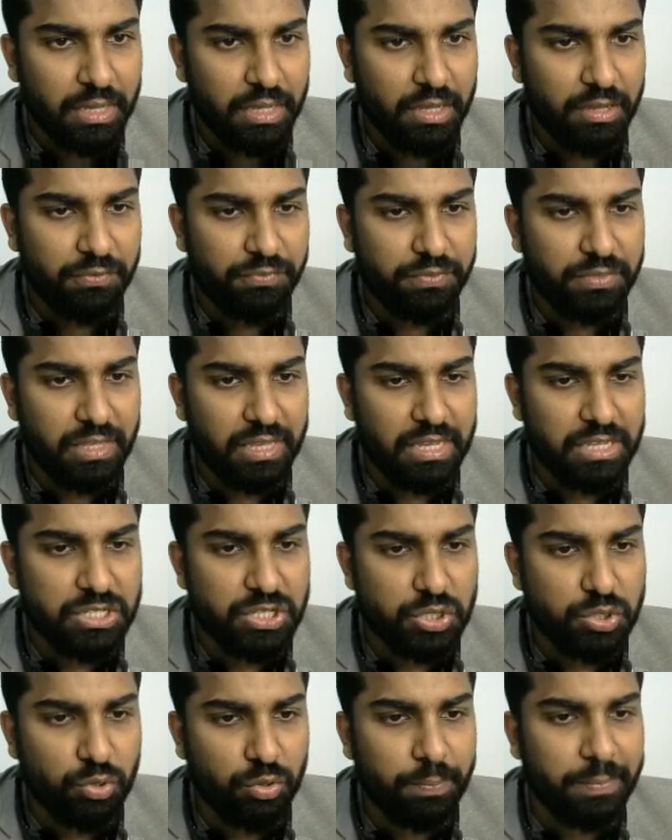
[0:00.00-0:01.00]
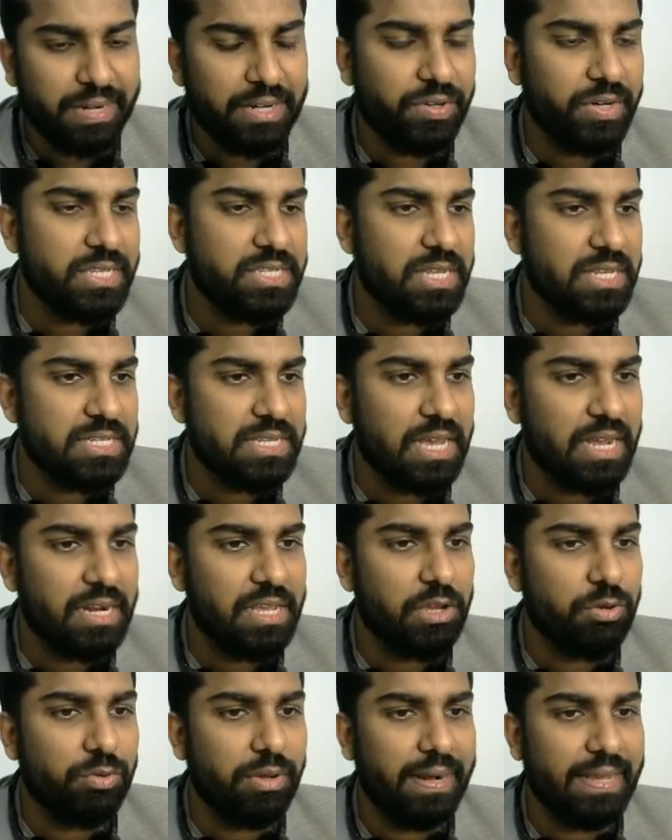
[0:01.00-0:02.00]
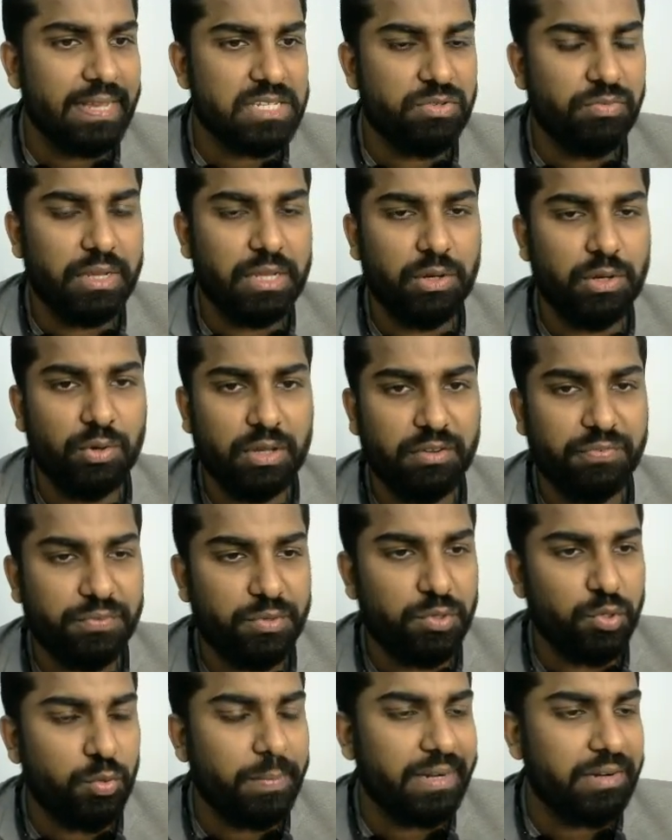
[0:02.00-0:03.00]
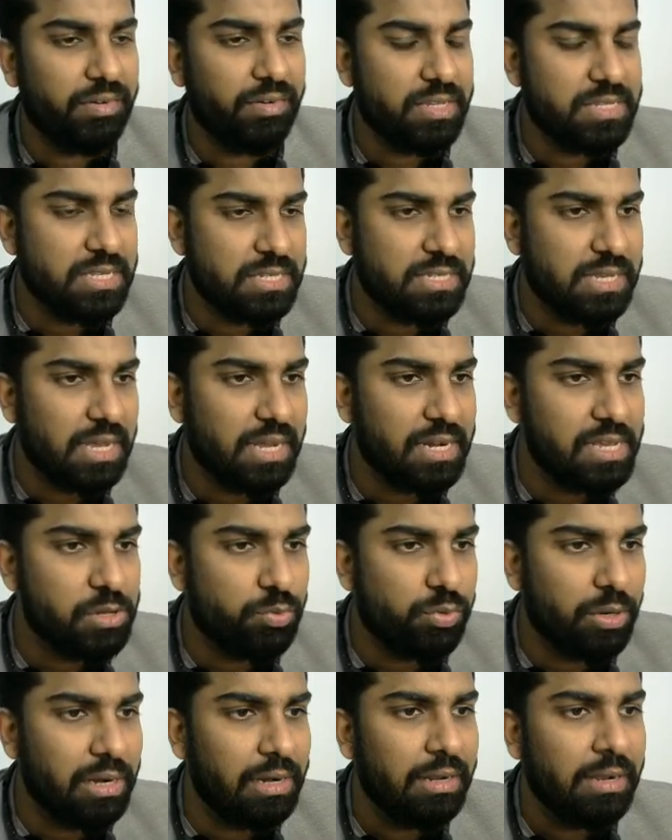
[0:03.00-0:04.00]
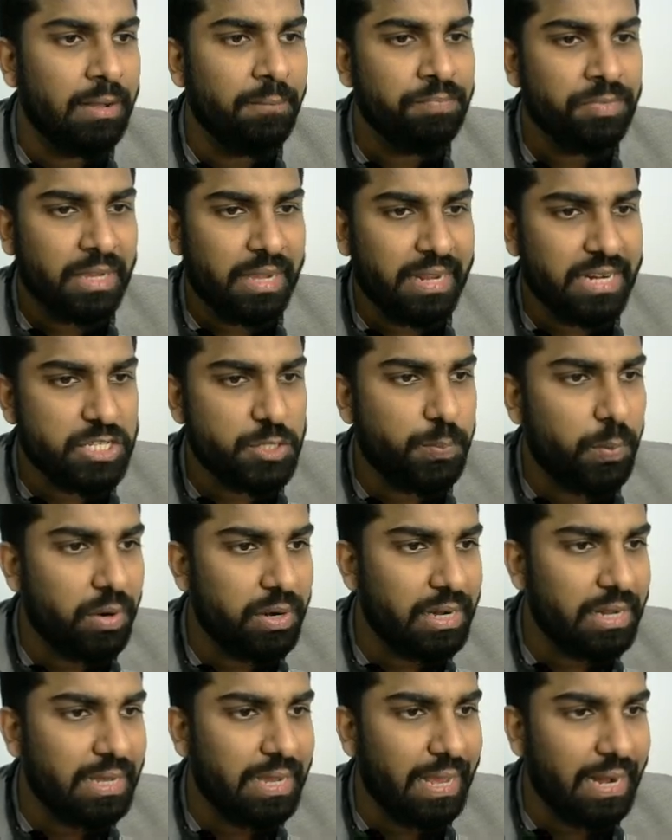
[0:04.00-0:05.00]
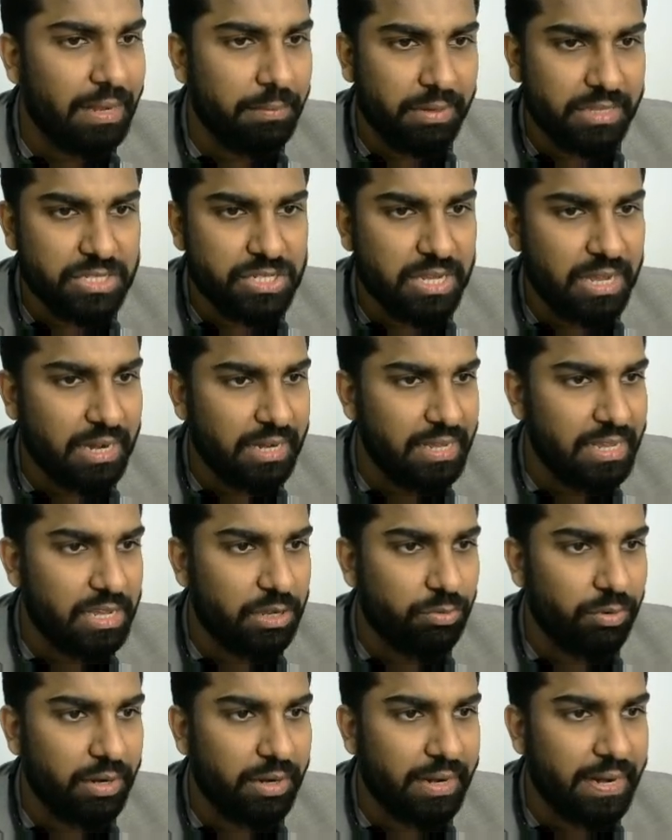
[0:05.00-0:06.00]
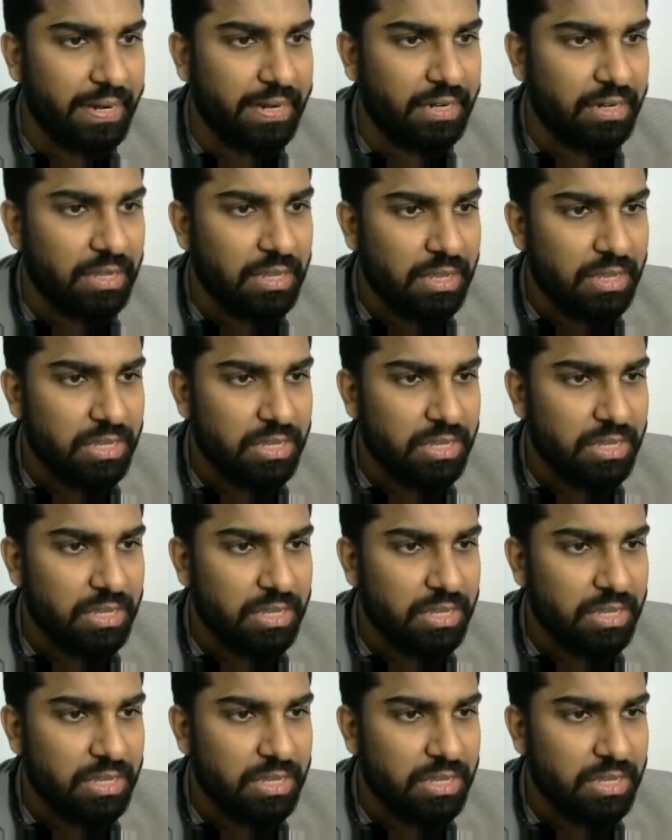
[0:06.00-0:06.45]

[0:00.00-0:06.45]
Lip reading: If these two matrices are equal, as we know, if two matrices are equal, corresponding elements are equal, right?